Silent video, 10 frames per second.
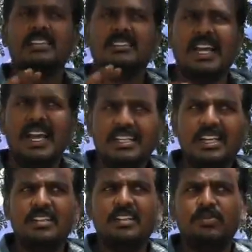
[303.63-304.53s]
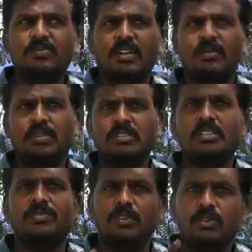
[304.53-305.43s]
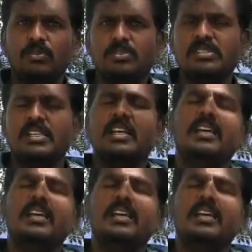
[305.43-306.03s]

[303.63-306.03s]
That kind of bulls if you use,